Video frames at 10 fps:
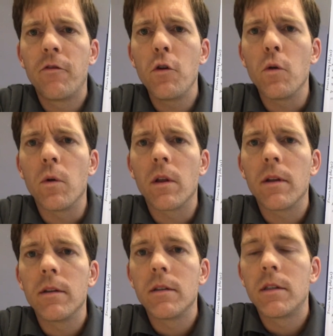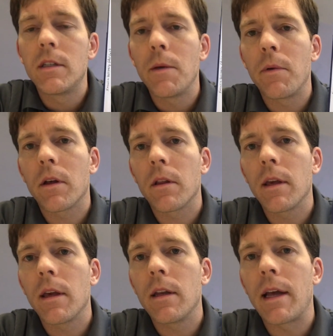food
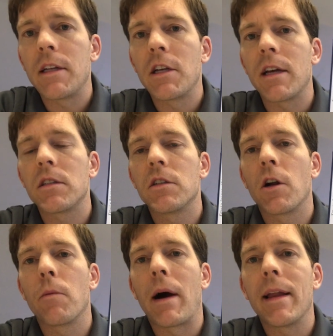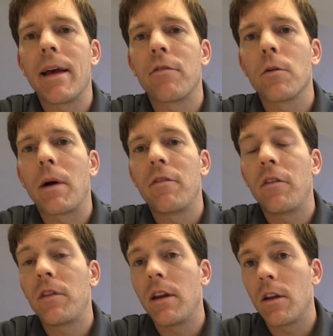typically digests in our body after about
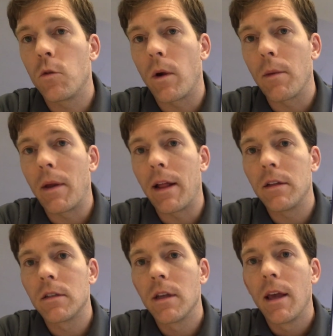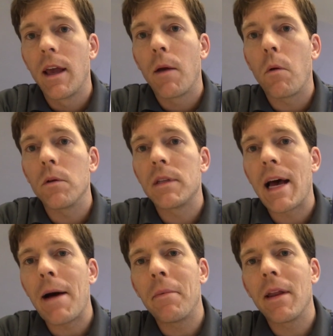15 to 20 minutes. What was
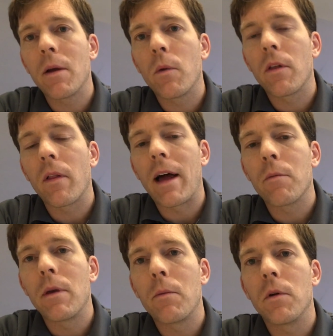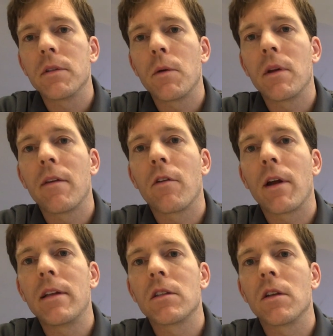happening with a lot of people is they would give
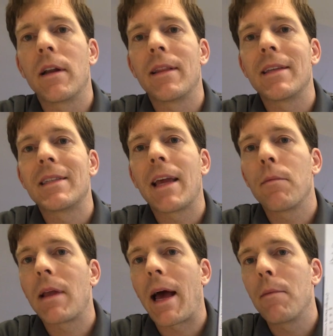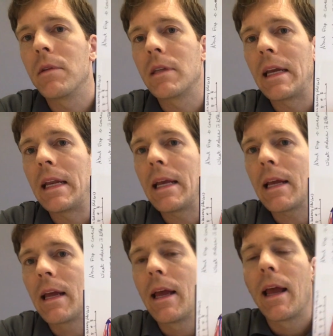their insulin at the same time as
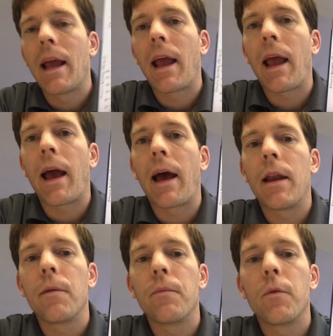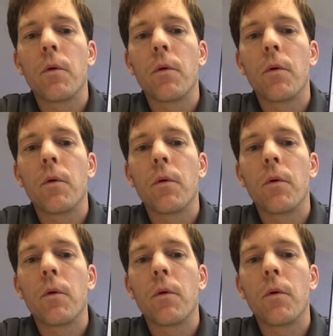eating, and